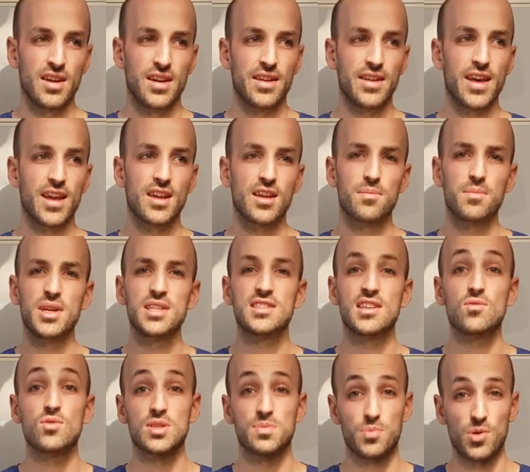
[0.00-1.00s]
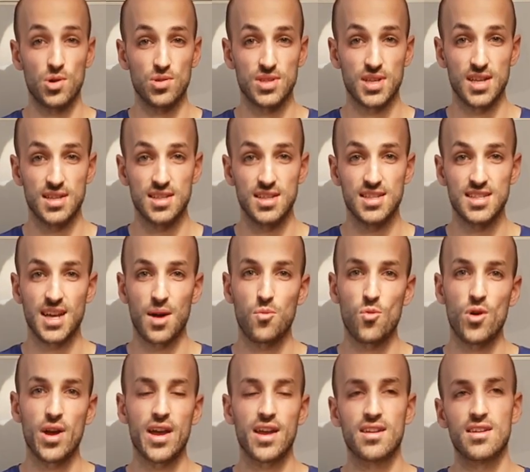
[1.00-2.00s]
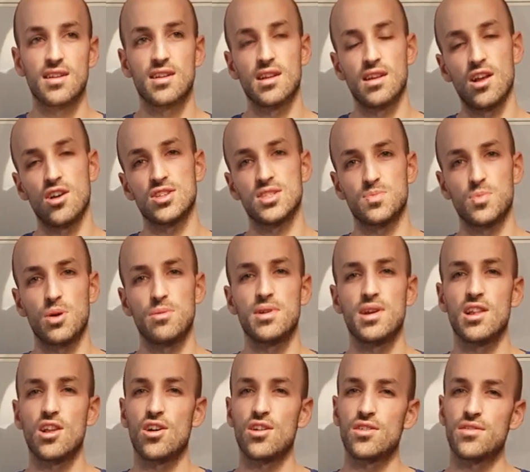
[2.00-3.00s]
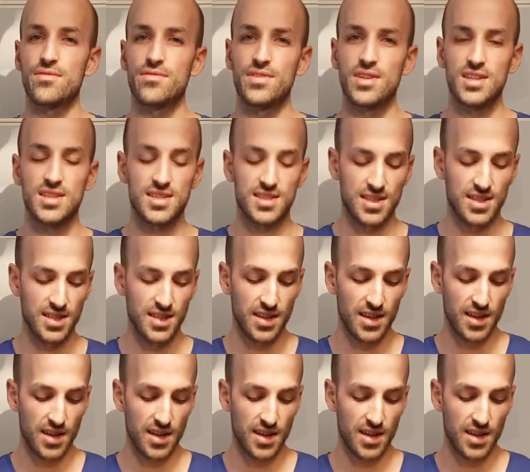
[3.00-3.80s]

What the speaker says: then that means it was processed in some way and it lost probably a lot of its